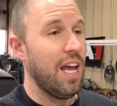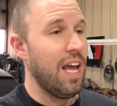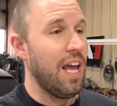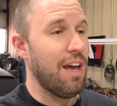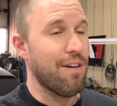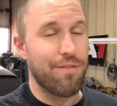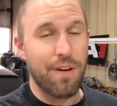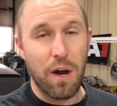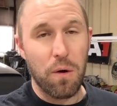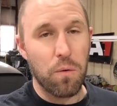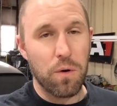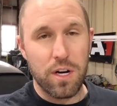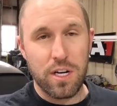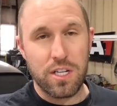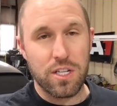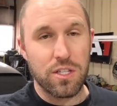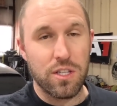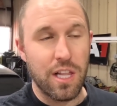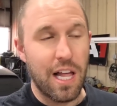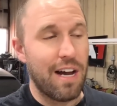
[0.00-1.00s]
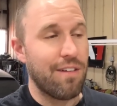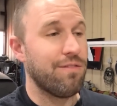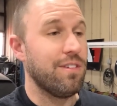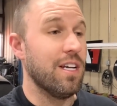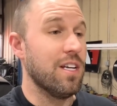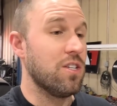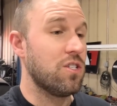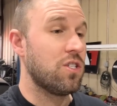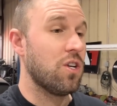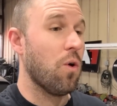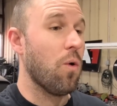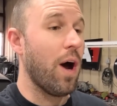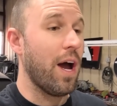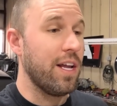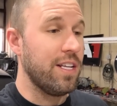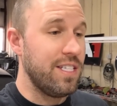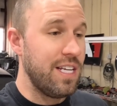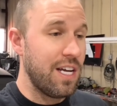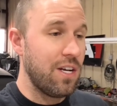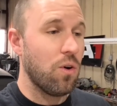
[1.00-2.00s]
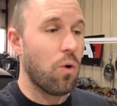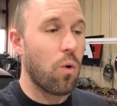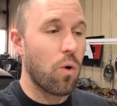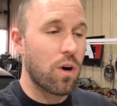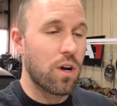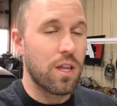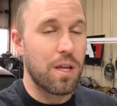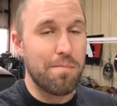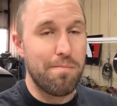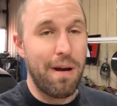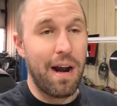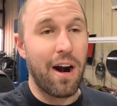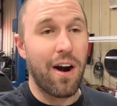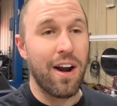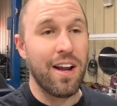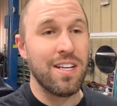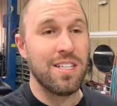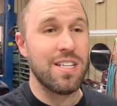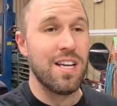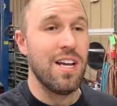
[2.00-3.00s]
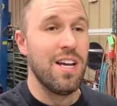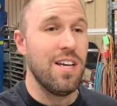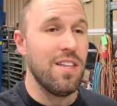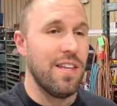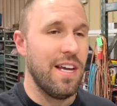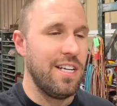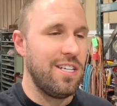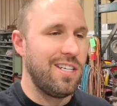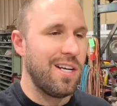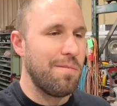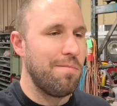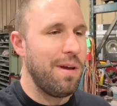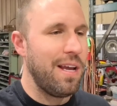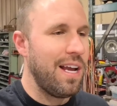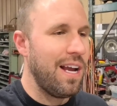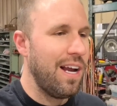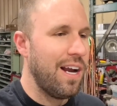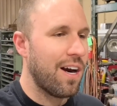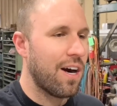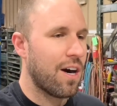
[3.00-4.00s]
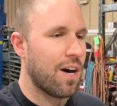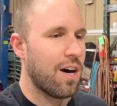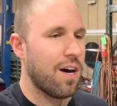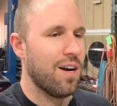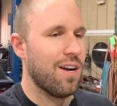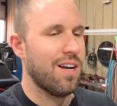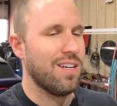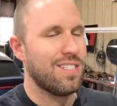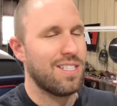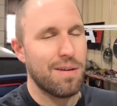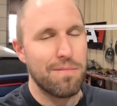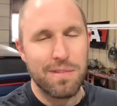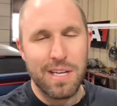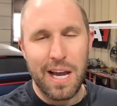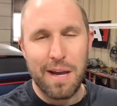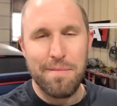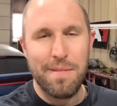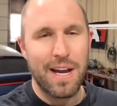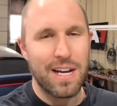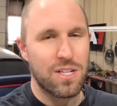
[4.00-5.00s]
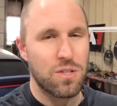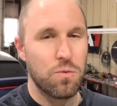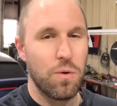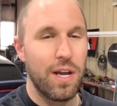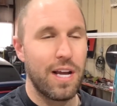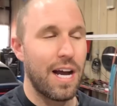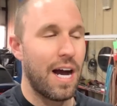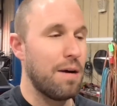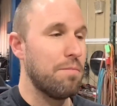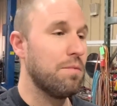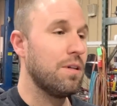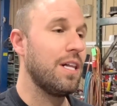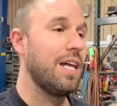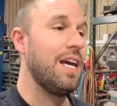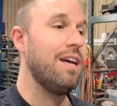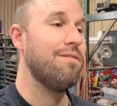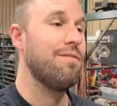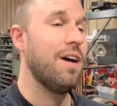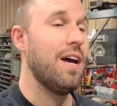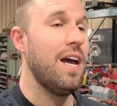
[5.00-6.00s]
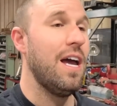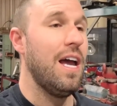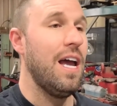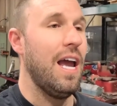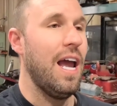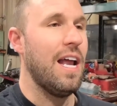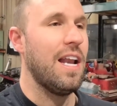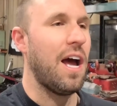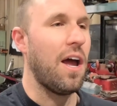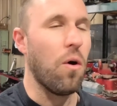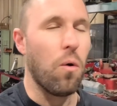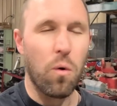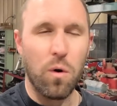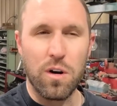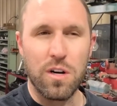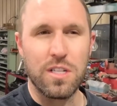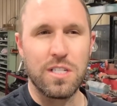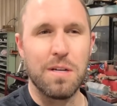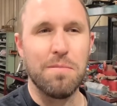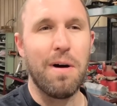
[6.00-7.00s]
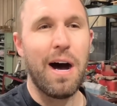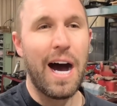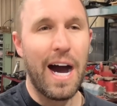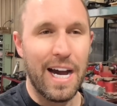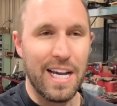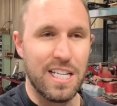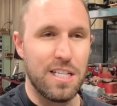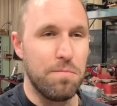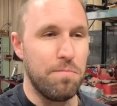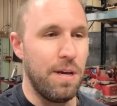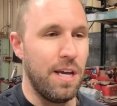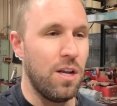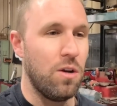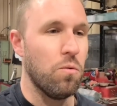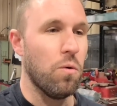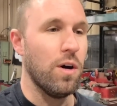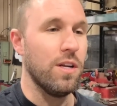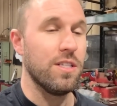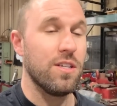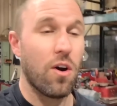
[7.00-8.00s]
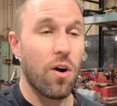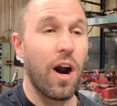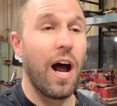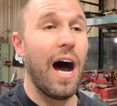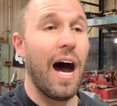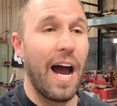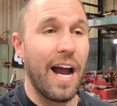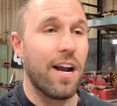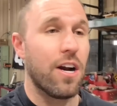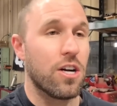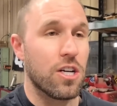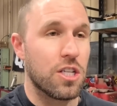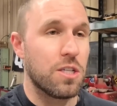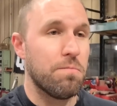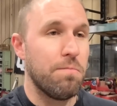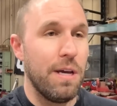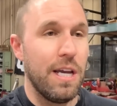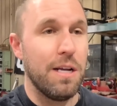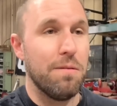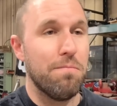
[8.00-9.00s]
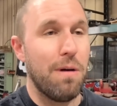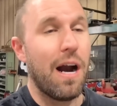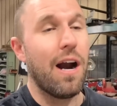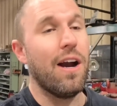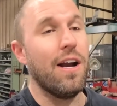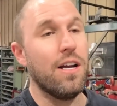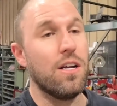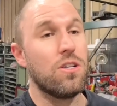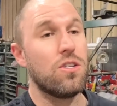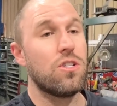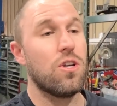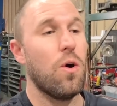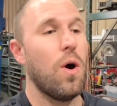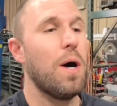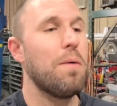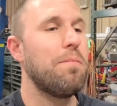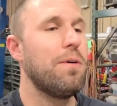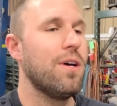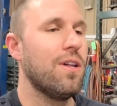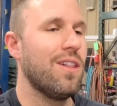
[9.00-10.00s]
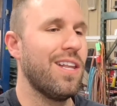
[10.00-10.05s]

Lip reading: if I would have just left it. So I did order the bearings. They should be here sometime next week, I believe. And I ordered some high speed ones or higher speed bearings. So I'll put a